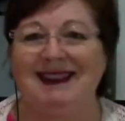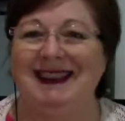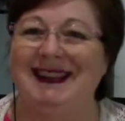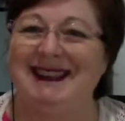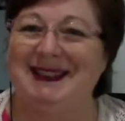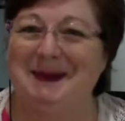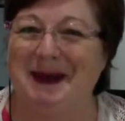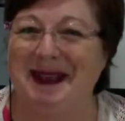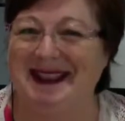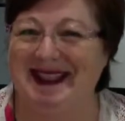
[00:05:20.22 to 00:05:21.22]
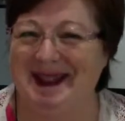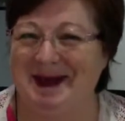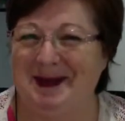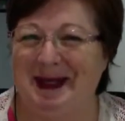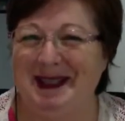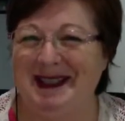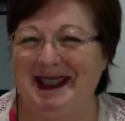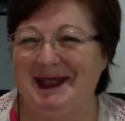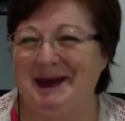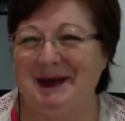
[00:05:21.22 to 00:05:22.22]
Now, does it make sense why it
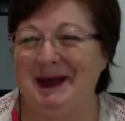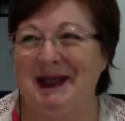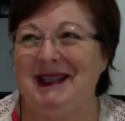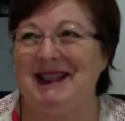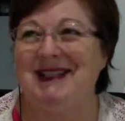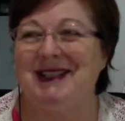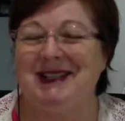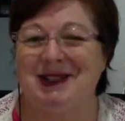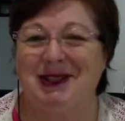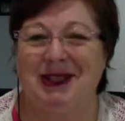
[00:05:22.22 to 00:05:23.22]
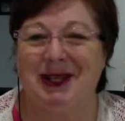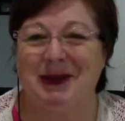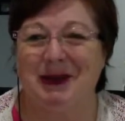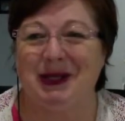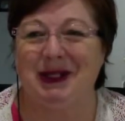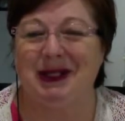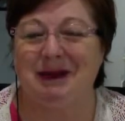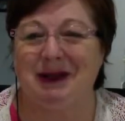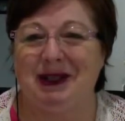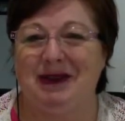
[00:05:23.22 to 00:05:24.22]
doesn't work? It's just not going to work in the
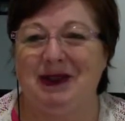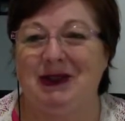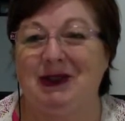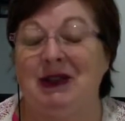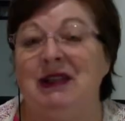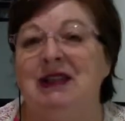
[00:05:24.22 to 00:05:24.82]
middle of it all.